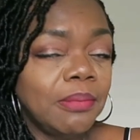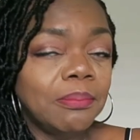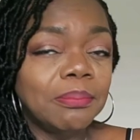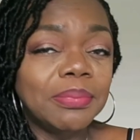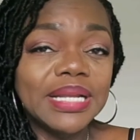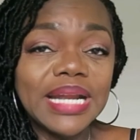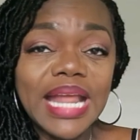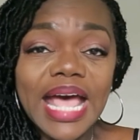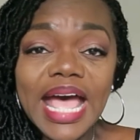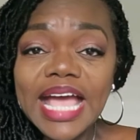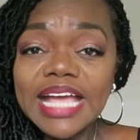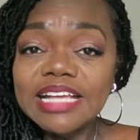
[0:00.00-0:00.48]

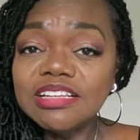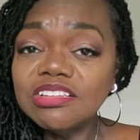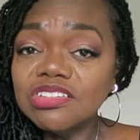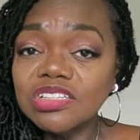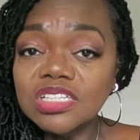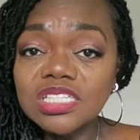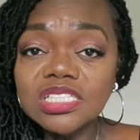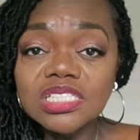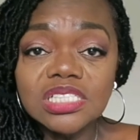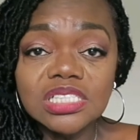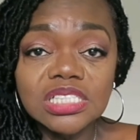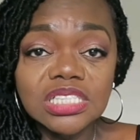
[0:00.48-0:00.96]
But I
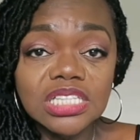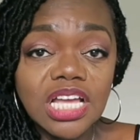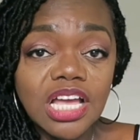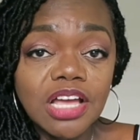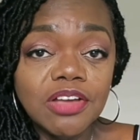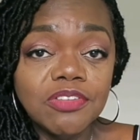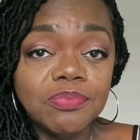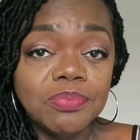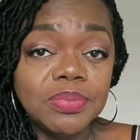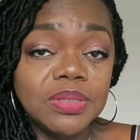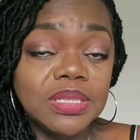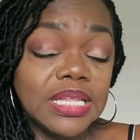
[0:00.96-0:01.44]
just
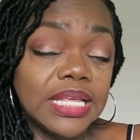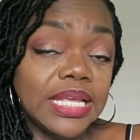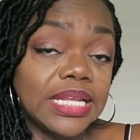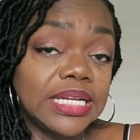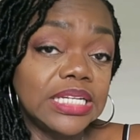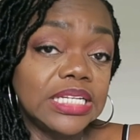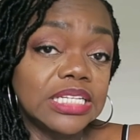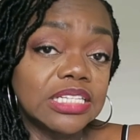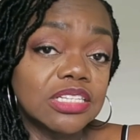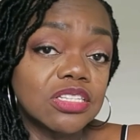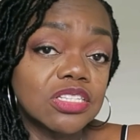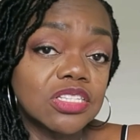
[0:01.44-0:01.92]
love
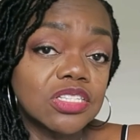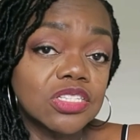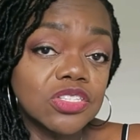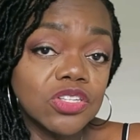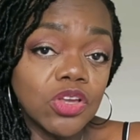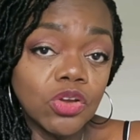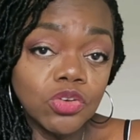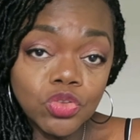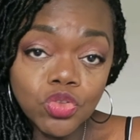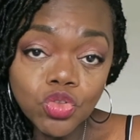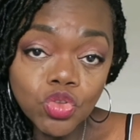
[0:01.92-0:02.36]
that it's so